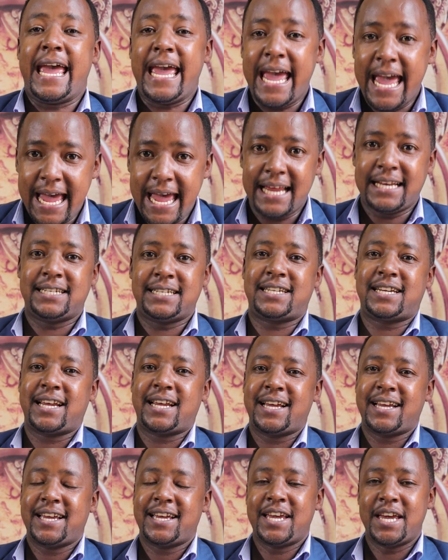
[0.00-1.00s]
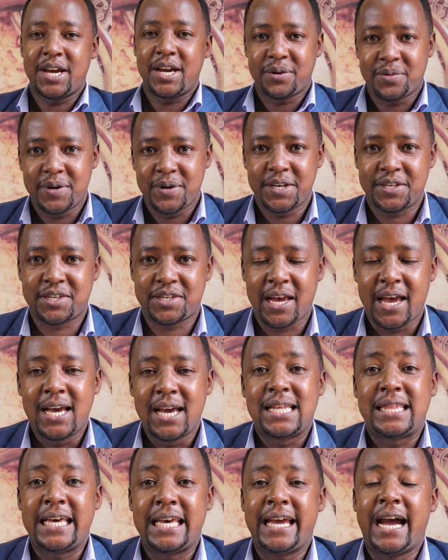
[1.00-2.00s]
and increase
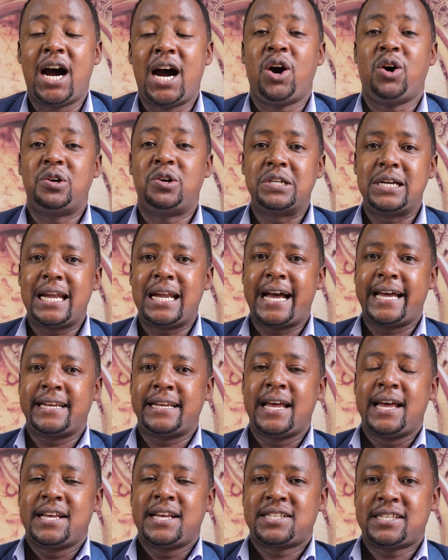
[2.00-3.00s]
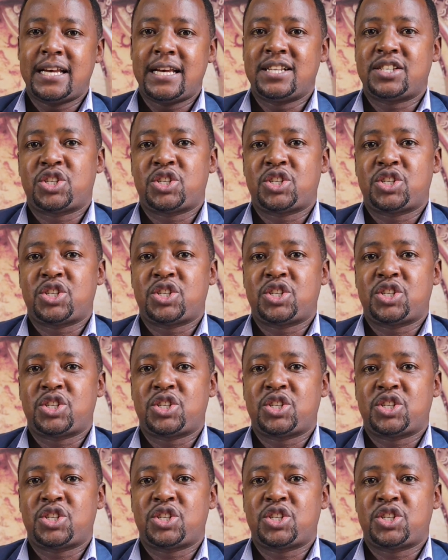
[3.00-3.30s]
their online sales.